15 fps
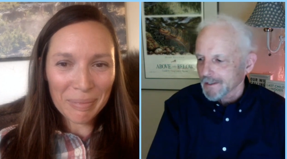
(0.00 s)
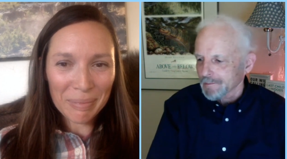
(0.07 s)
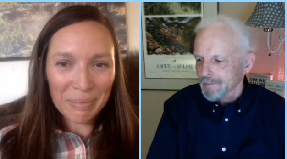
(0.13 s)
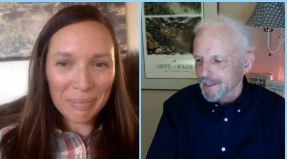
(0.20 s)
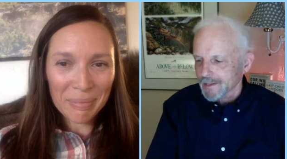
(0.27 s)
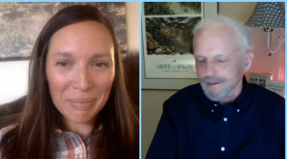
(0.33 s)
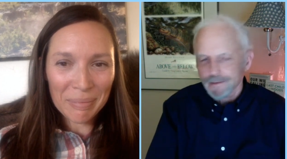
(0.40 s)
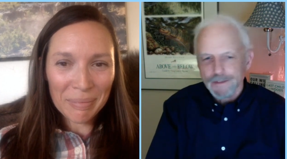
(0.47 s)

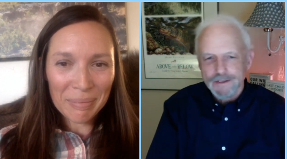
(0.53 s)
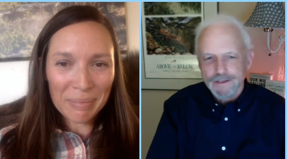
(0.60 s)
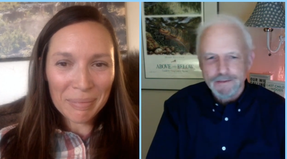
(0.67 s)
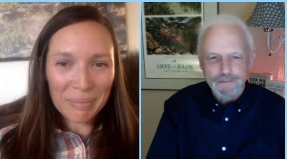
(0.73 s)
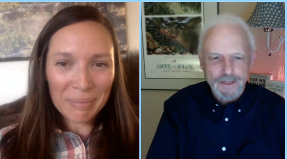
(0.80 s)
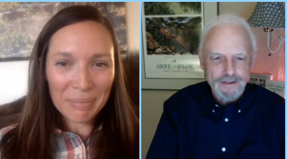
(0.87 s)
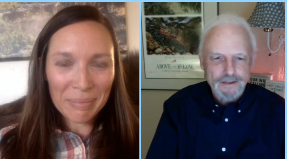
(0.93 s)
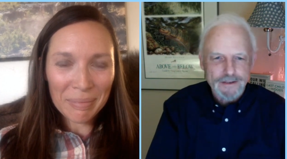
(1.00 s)
Speaker 1: pessimism
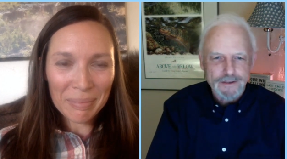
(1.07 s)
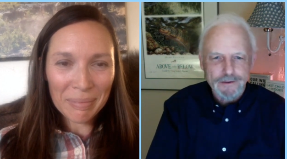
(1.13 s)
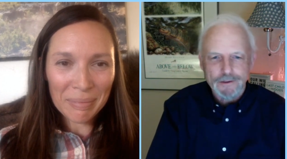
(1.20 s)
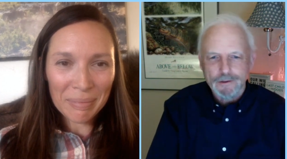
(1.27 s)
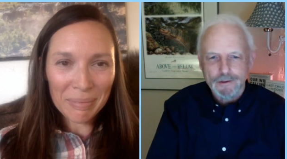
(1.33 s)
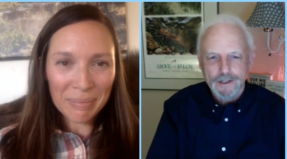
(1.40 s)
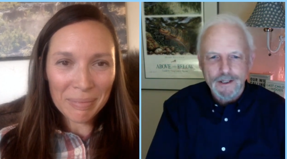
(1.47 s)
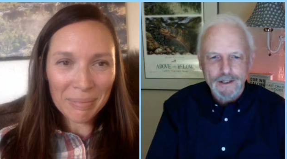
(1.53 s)
doesn't do a
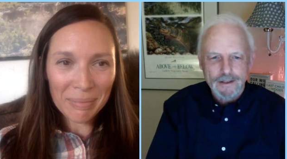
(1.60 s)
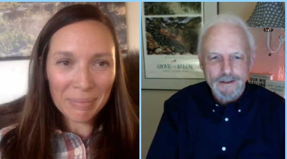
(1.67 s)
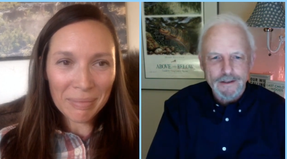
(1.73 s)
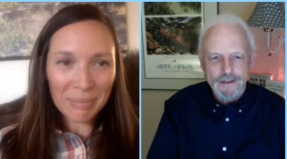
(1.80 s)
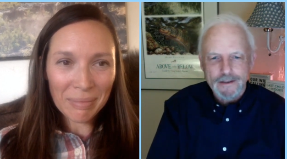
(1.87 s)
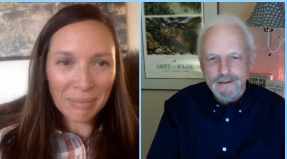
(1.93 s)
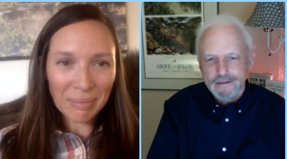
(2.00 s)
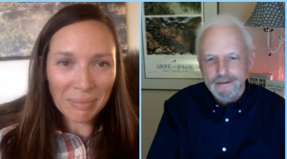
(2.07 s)
whole lot of
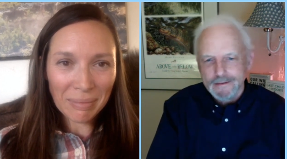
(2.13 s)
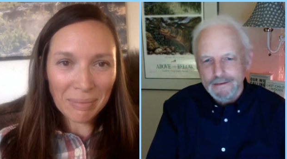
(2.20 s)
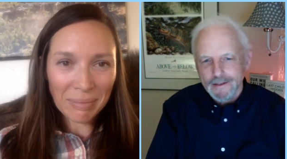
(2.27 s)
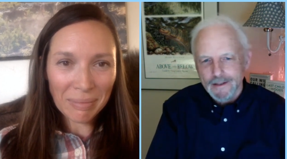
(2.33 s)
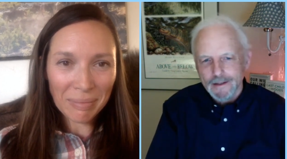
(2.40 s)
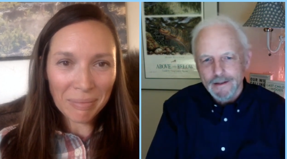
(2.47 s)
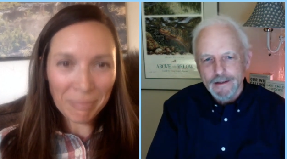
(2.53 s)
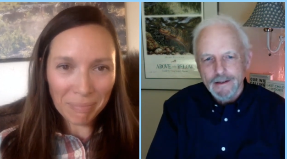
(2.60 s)
good. You
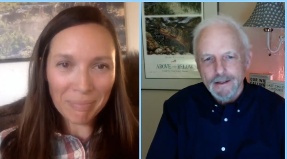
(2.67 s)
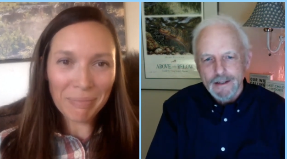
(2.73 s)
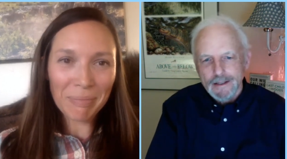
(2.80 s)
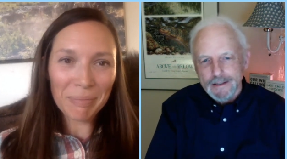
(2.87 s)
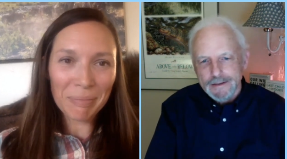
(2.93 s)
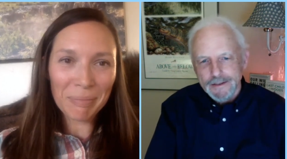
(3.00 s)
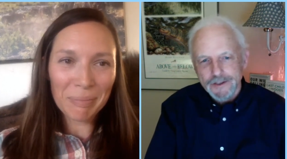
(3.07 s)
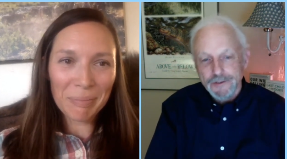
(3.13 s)
know, mm-hmm.
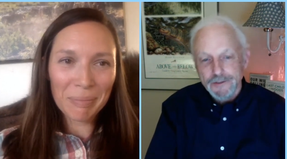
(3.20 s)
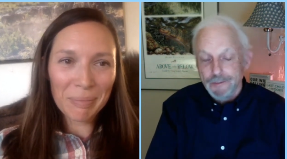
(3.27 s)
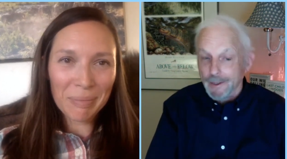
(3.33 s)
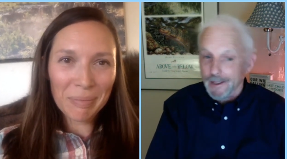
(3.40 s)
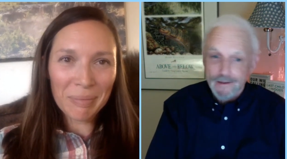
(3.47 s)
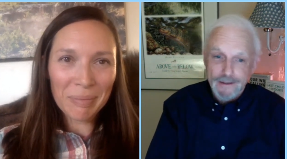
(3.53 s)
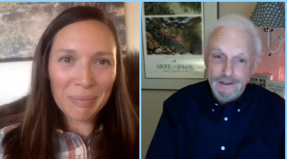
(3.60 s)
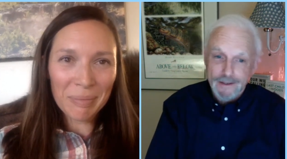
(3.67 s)

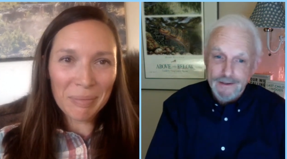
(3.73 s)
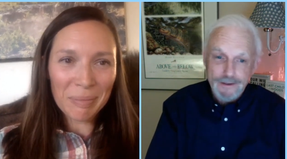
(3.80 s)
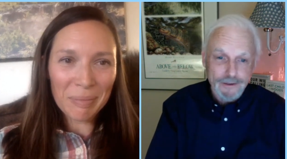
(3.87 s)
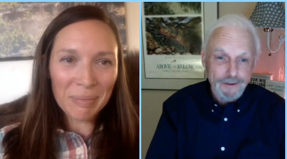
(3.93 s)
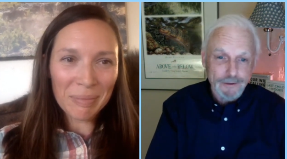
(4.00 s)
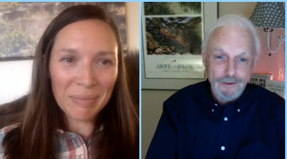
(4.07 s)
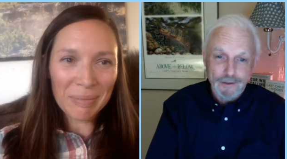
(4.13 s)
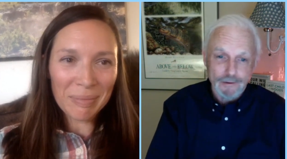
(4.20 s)
despair doesn't
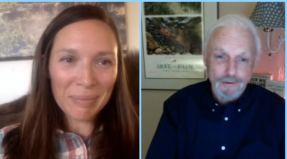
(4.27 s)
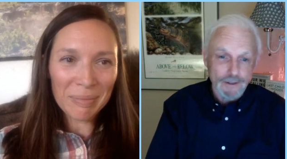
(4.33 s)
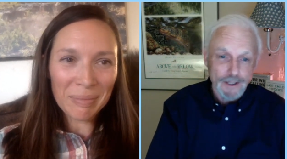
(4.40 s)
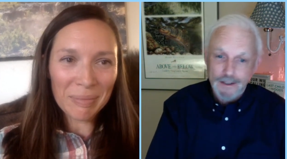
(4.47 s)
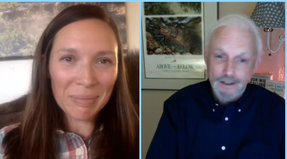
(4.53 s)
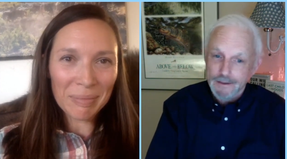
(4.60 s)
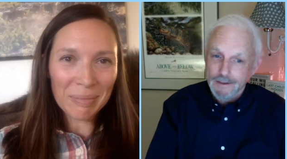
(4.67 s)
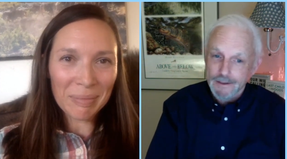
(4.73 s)
do a whole
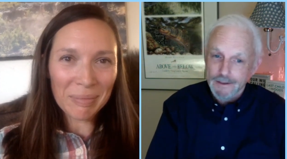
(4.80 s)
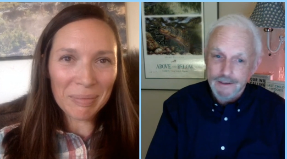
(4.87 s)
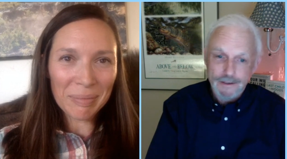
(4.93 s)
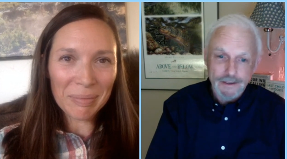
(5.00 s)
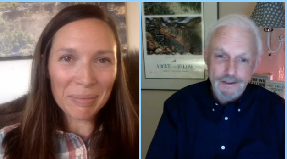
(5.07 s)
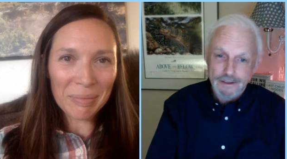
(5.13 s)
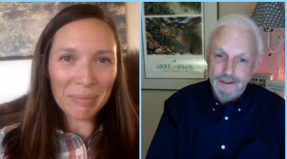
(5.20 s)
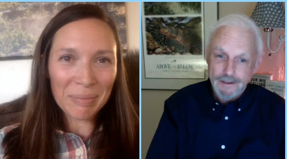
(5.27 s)
lot of good.
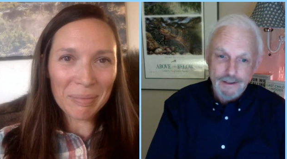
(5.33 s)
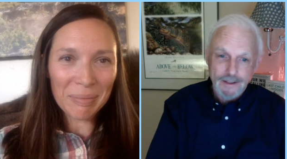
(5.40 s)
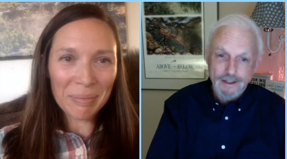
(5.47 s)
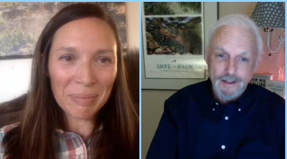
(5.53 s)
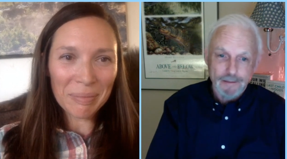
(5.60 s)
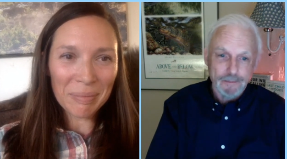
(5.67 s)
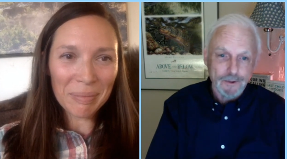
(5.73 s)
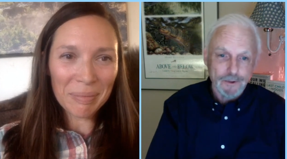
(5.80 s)
You just
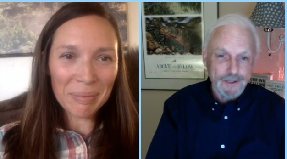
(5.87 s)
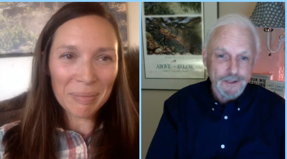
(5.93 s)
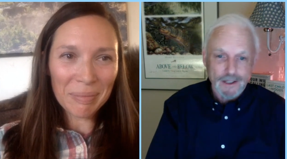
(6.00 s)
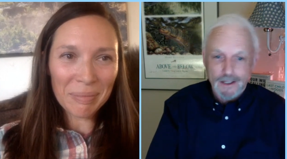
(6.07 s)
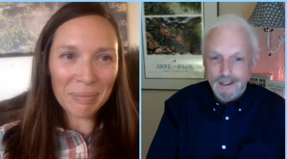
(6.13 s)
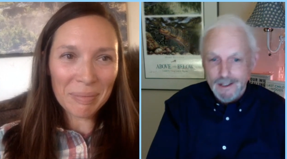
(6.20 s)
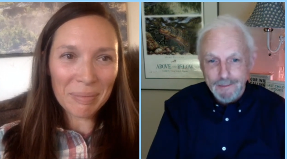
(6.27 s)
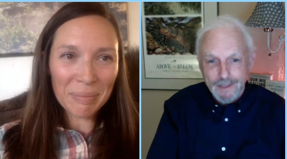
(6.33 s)
got to put the
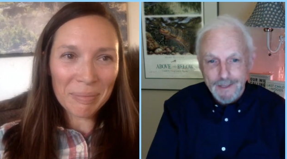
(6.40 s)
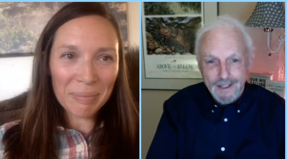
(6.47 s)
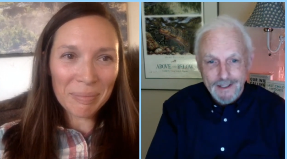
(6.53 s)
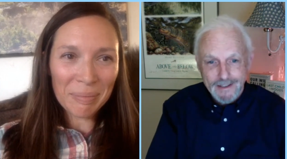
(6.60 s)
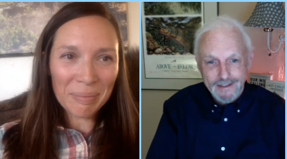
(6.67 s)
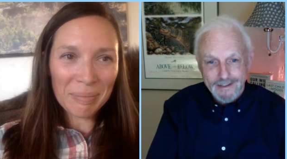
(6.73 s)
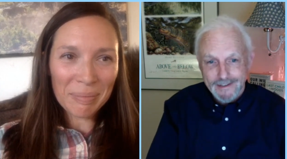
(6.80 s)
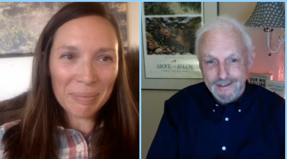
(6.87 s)
line
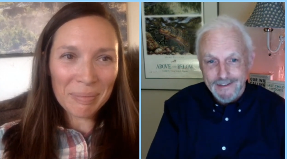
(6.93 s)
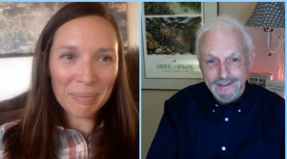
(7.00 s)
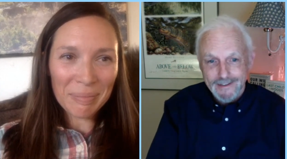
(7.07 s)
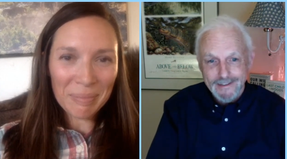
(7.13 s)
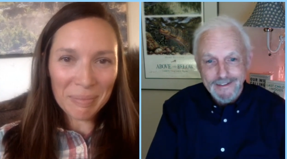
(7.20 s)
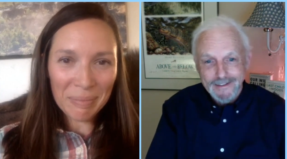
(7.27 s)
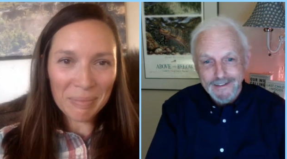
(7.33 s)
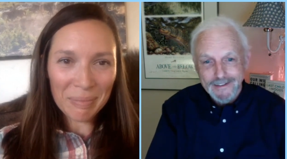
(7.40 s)
back
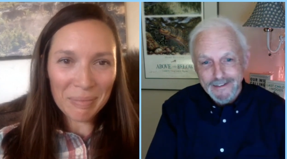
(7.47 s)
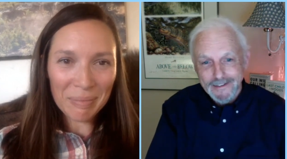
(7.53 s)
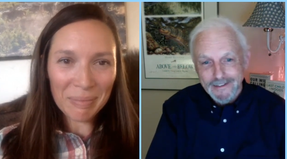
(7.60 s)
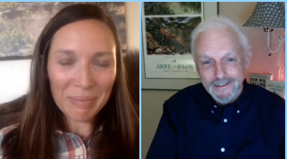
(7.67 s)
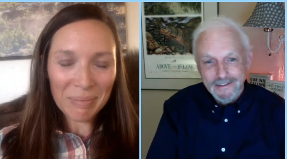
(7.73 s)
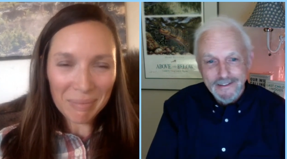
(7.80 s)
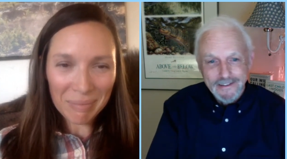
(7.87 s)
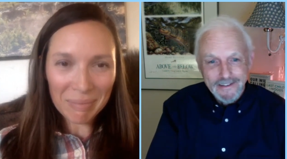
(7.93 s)

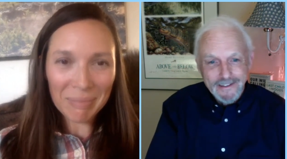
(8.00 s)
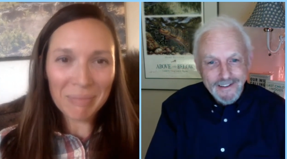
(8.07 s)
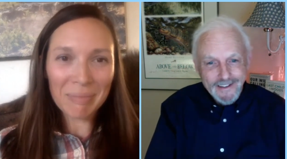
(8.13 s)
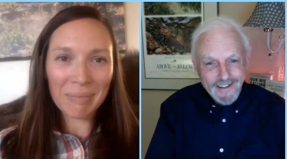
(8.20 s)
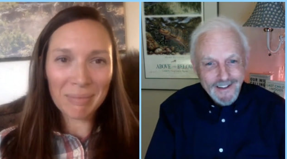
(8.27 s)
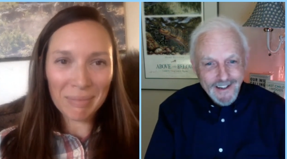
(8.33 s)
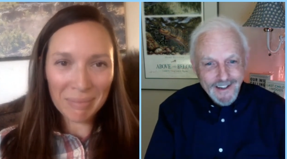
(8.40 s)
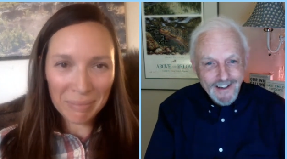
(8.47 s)
in. Mm-hmm.
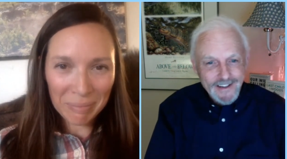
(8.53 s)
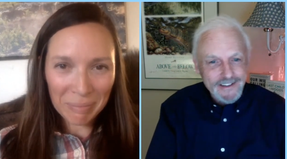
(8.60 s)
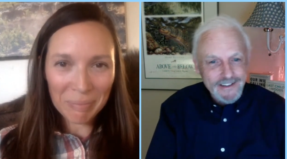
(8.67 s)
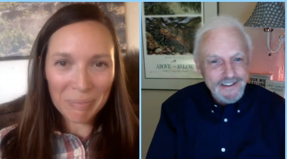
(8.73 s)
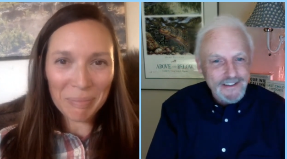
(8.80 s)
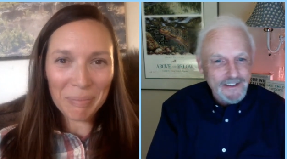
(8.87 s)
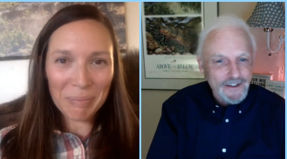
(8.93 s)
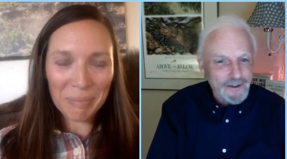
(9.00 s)

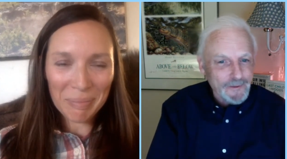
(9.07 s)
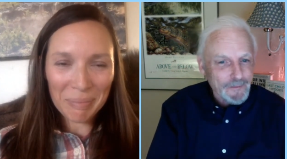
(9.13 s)
And uh,